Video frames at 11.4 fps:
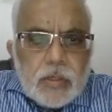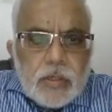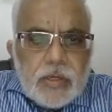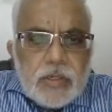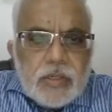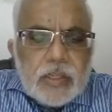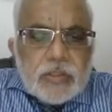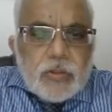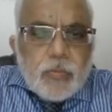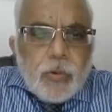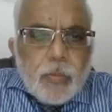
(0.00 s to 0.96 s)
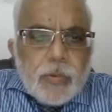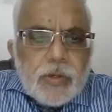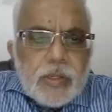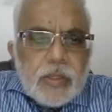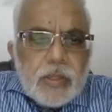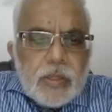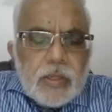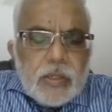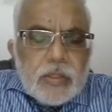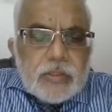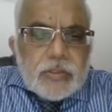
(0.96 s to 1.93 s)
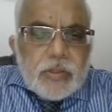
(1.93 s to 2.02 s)
intellectual property
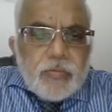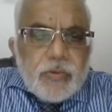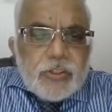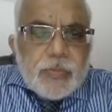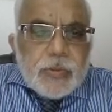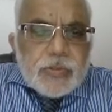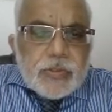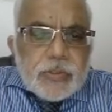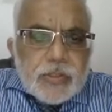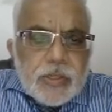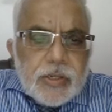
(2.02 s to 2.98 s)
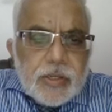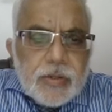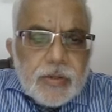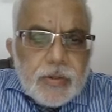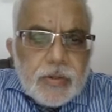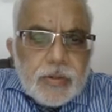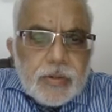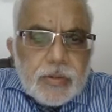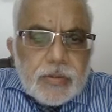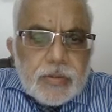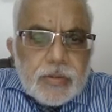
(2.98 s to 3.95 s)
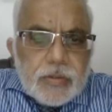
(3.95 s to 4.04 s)
is in which business area?
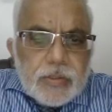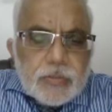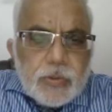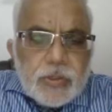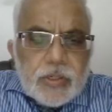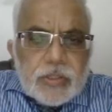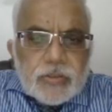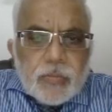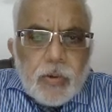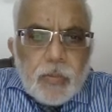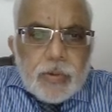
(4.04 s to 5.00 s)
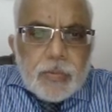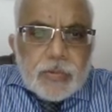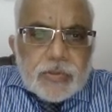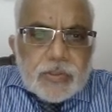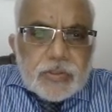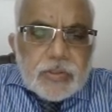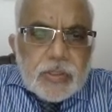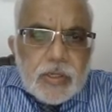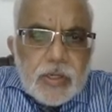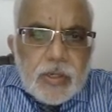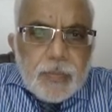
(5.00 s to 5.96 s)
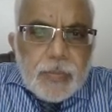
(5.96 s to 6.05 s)
There's more intellectual property business.
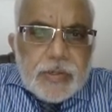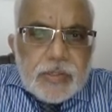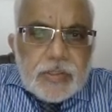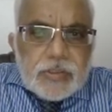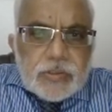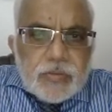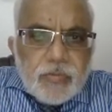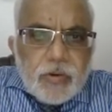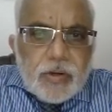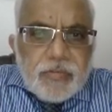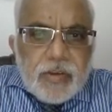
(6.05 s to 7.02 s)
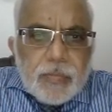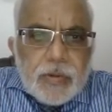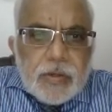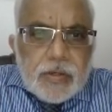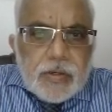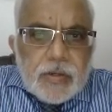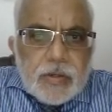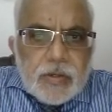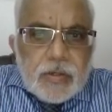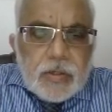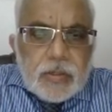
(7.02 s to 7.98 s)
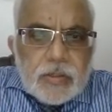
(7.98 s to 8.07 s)
Patents, 45 billion.
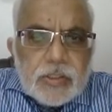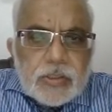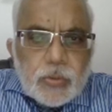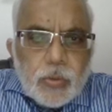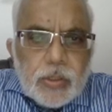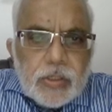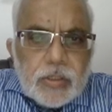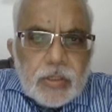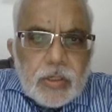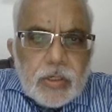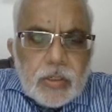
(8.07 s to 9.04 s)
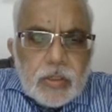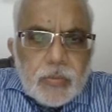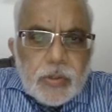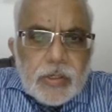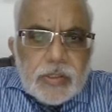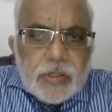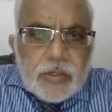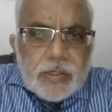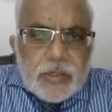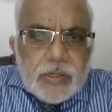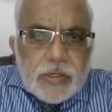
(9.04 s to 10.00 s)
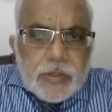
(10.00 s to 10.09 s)
This 2013
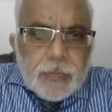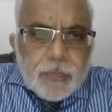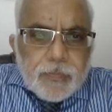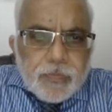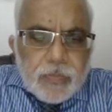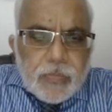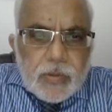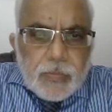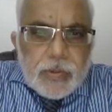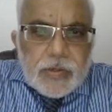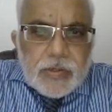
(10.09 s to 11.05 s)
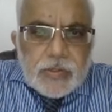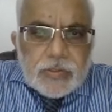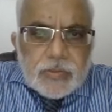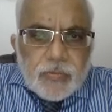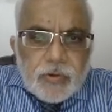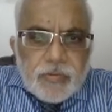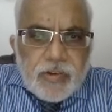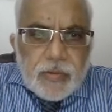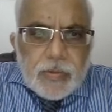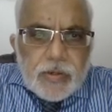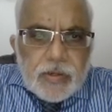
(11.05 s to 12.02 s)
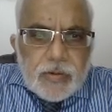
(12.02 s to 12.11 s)
data. Patents, 45
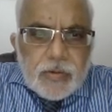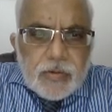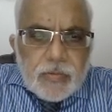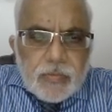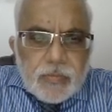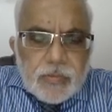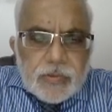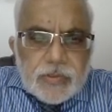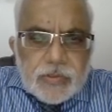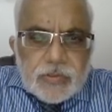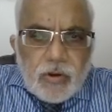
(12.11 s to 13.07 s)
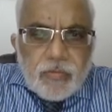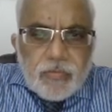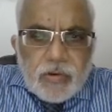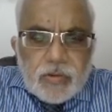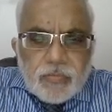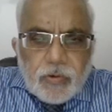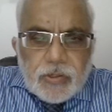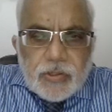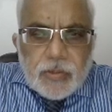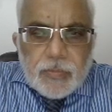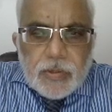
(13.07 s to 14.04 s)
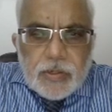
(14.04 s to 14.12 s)
billion business. Software is
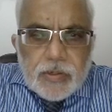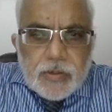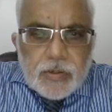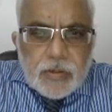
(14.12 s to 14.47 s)
43 billion.